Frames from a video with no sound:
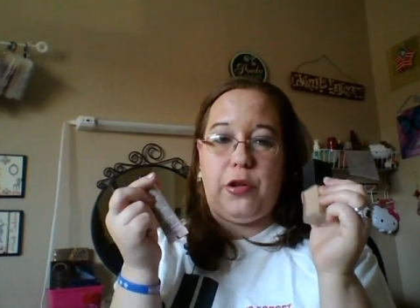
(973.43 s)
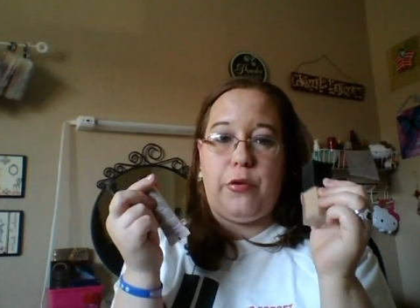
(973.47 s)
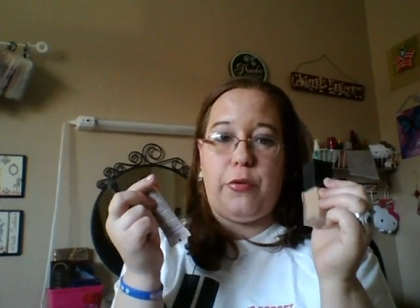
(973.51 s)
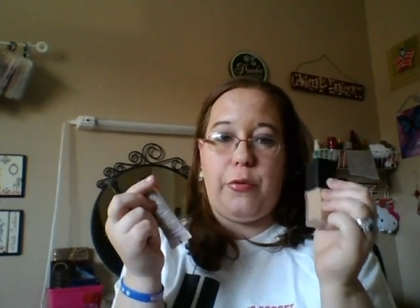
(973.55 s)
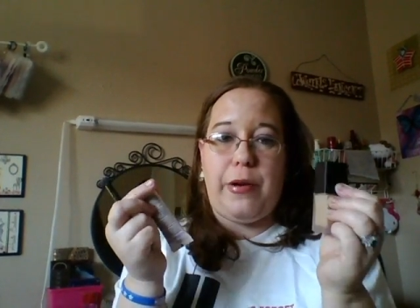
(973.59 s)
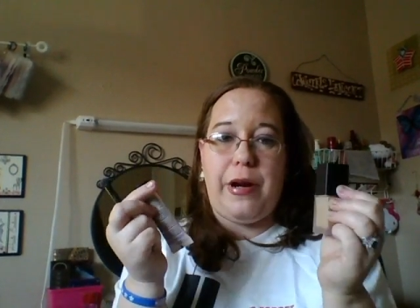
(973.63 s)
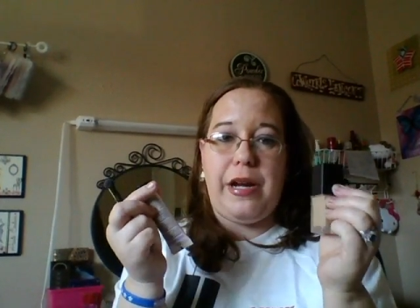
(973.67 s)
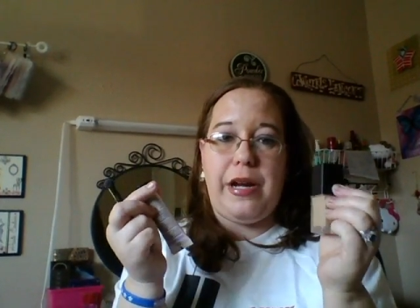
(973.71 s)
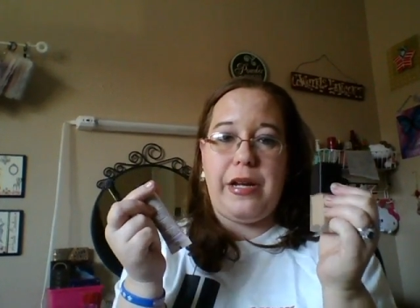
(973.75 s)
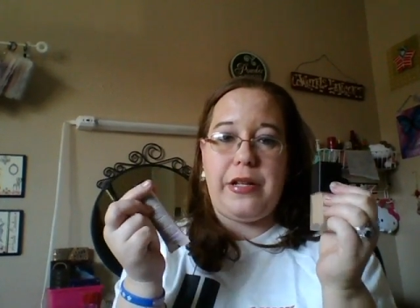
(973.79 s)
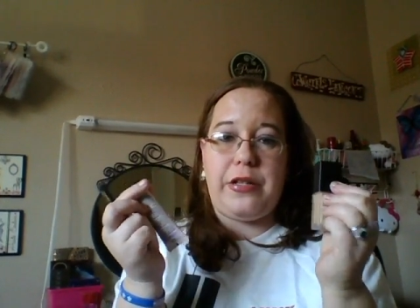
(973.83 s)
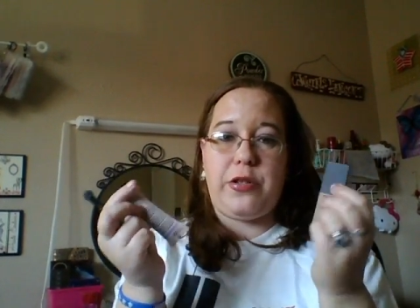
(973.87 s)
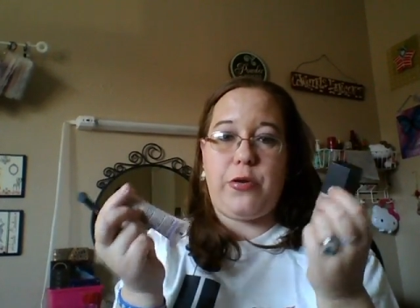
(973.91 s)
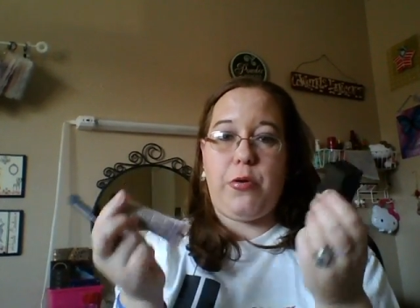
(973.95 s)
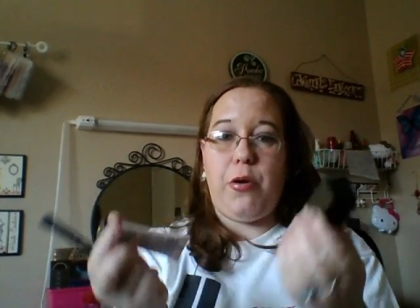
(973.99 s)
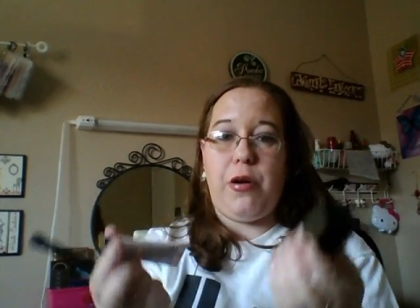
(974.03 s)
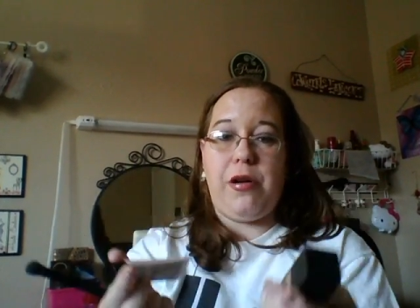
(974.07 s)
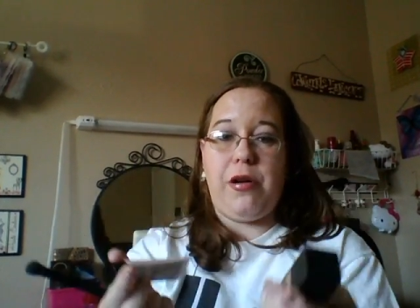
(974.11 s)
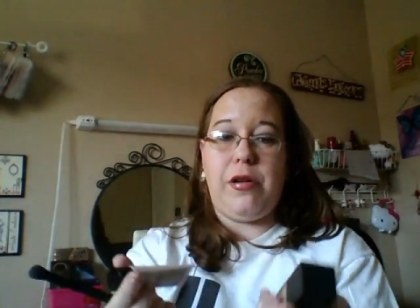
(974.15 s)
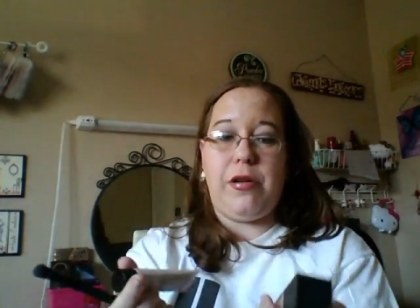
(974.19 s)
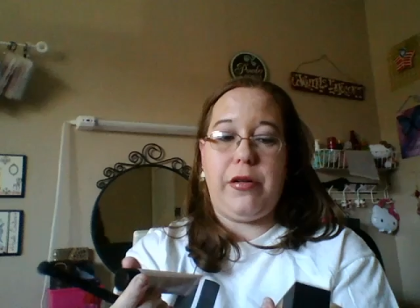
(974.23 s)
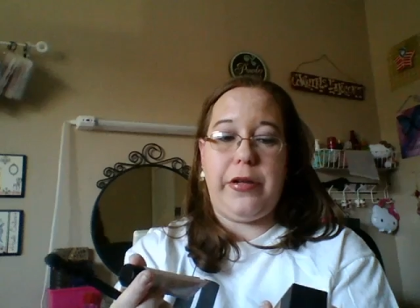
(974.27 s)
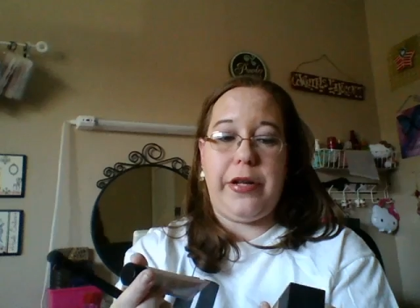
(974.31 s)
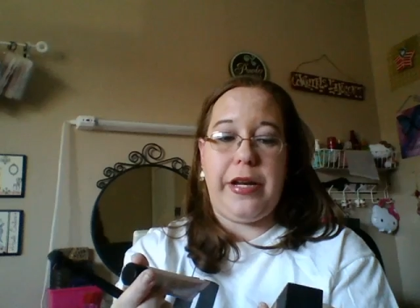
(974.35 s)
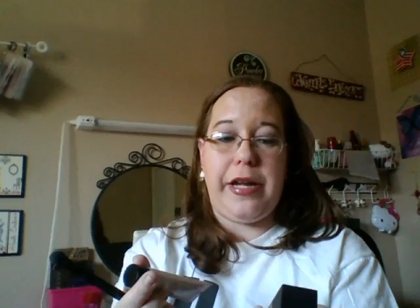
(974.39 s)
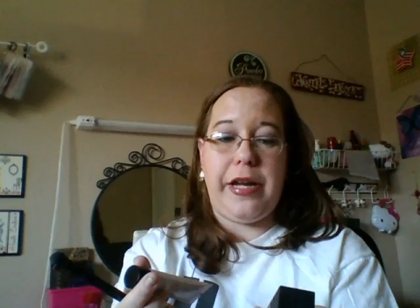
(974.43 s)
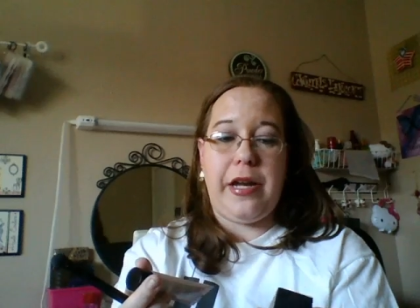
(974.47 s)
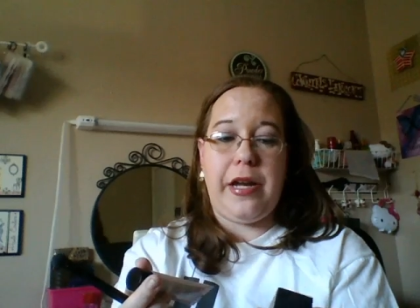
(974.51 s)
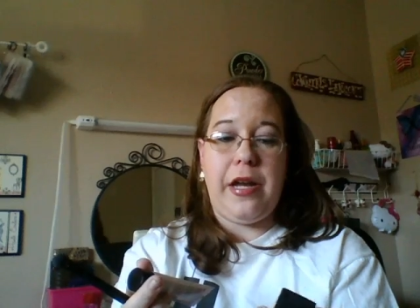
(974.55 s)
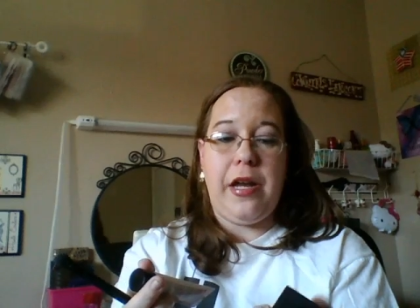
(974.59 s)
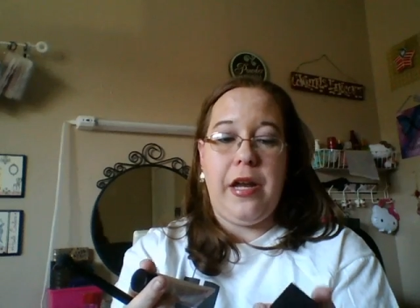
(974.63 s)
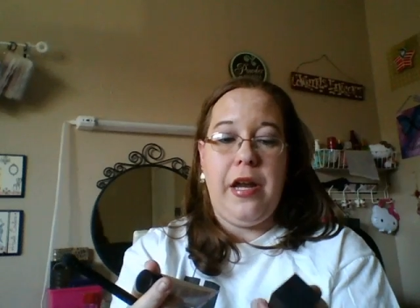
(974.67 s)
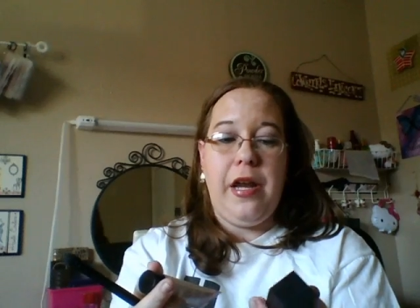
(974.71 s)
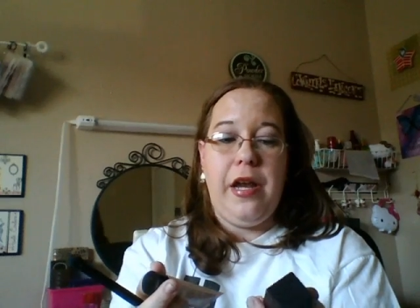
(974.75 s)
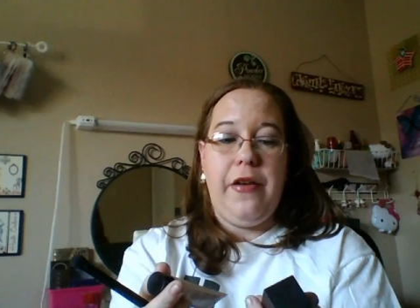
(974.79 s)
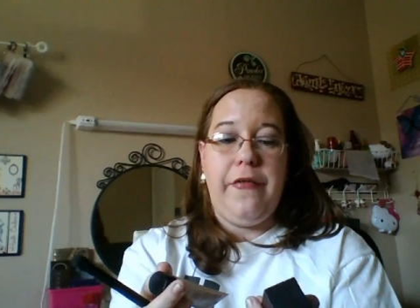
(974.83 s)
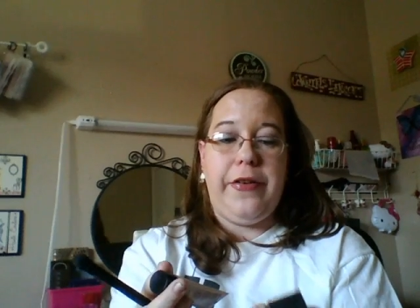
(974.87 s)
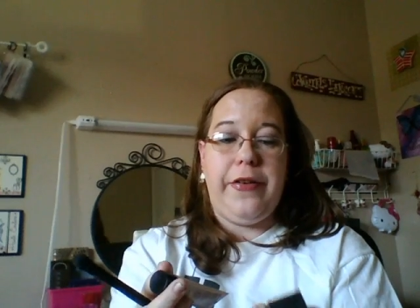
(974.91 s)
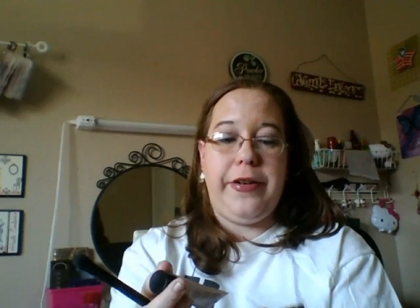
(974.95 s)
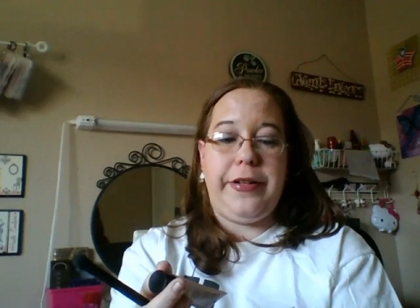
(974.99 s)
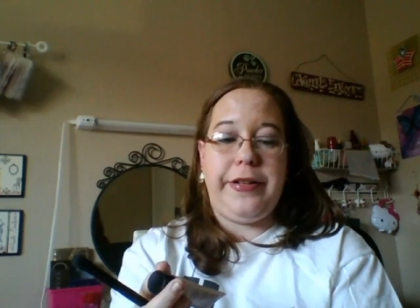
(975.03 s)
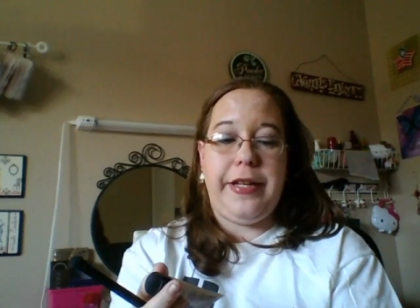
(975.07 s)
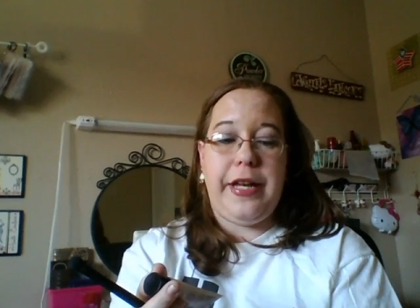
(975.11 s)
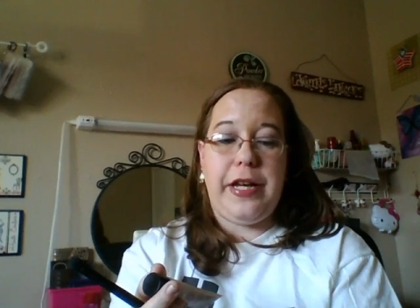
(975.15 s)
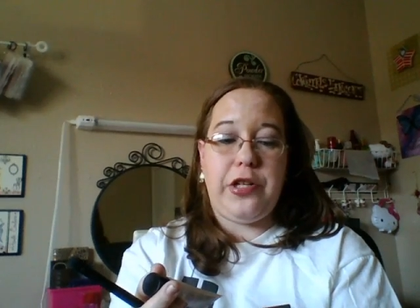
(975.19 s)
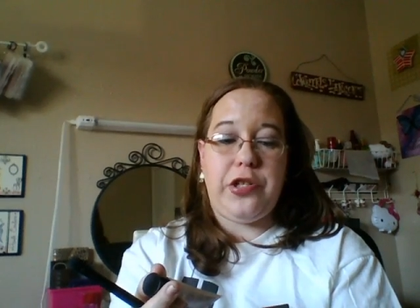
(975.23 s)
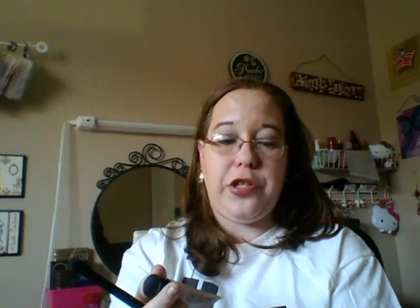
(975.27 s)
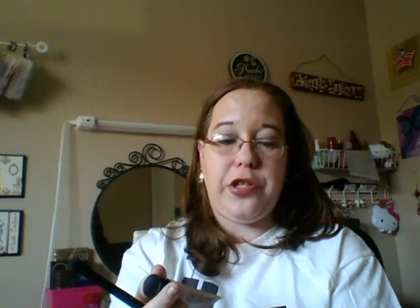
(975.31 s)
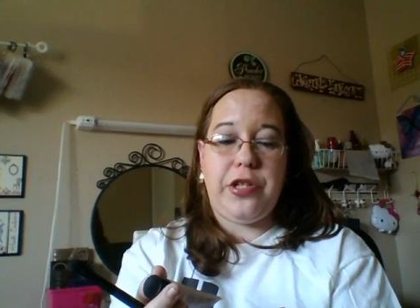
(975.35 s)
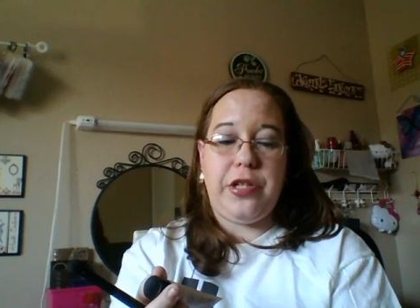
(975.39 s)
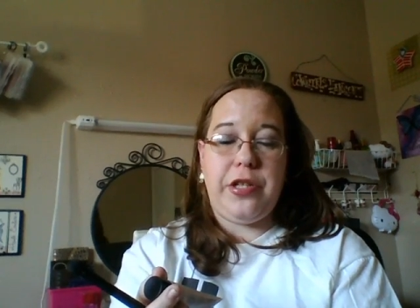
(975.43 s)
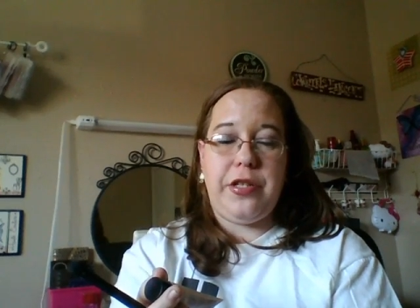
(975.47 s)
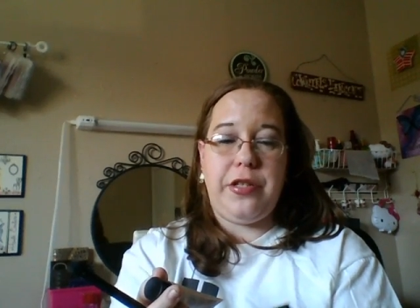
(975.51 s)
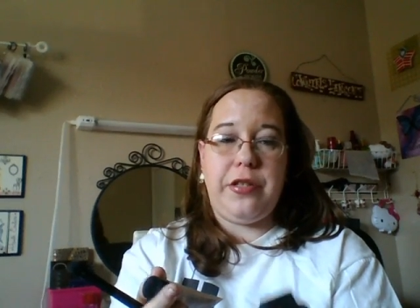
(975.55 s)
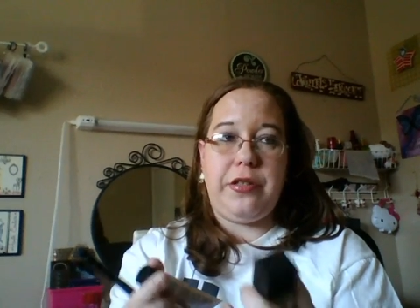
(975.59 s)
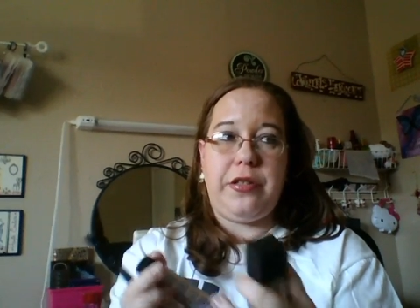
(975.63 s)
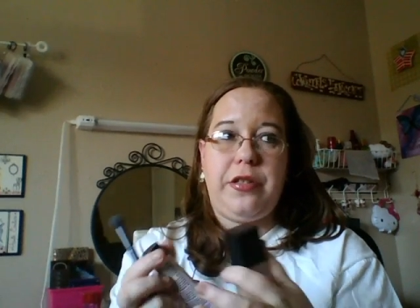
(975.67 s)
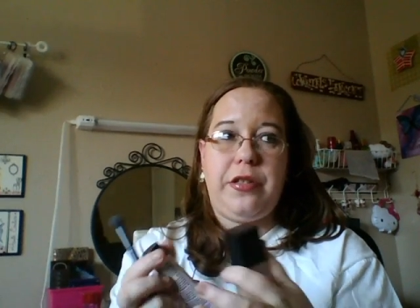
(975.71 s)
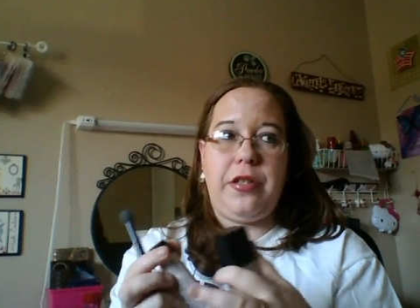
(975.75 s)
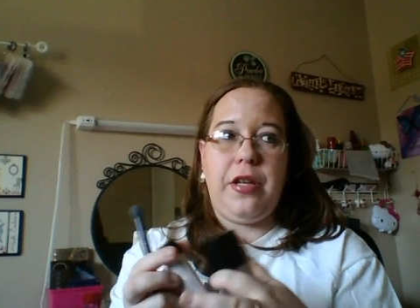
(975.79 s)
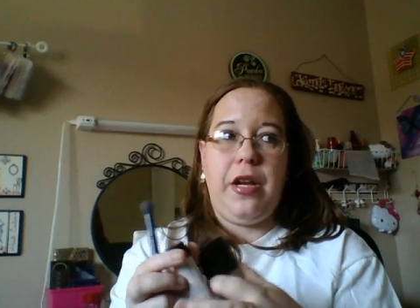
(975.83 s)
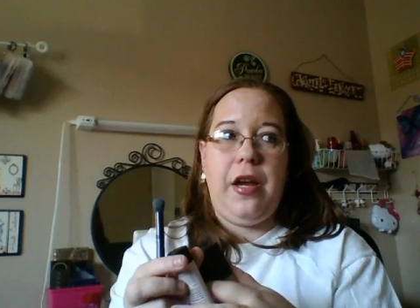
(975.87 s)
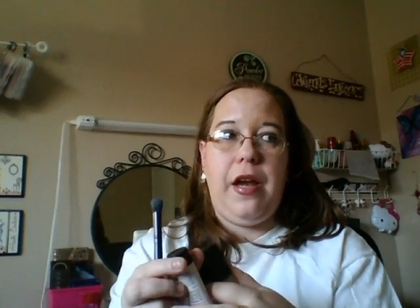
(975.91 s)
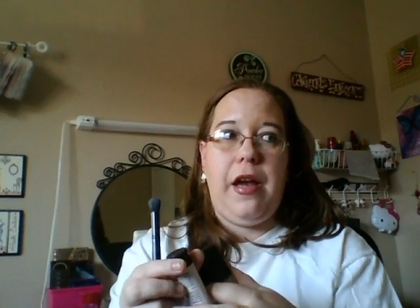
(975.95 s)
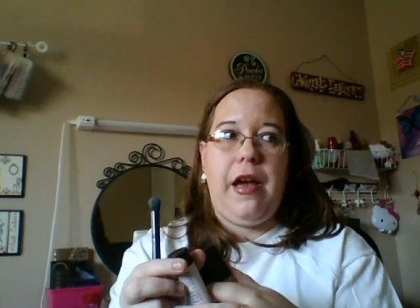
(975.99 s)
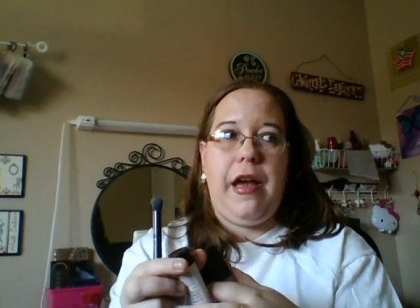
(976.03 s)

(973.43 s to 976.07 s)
great quality foundations.